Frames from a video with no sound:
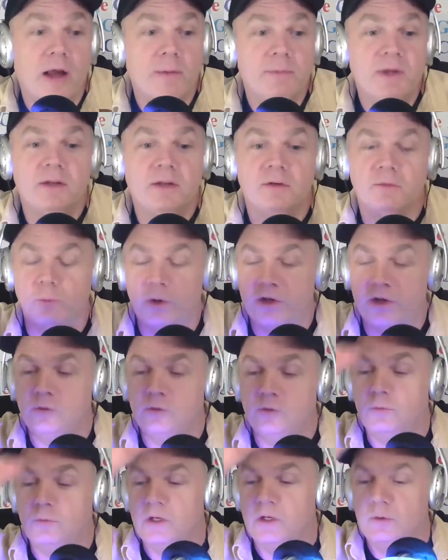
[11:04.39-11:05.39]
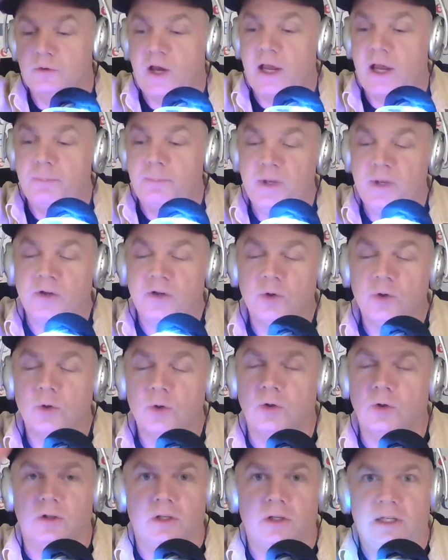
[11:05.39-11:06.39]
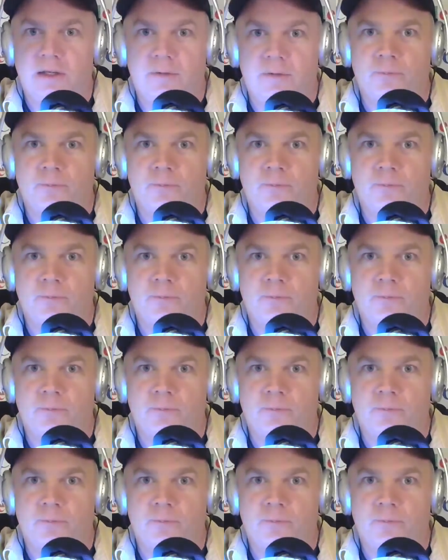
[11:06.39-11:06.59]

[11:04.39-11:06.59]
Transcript: I mean, when you when you type into Google,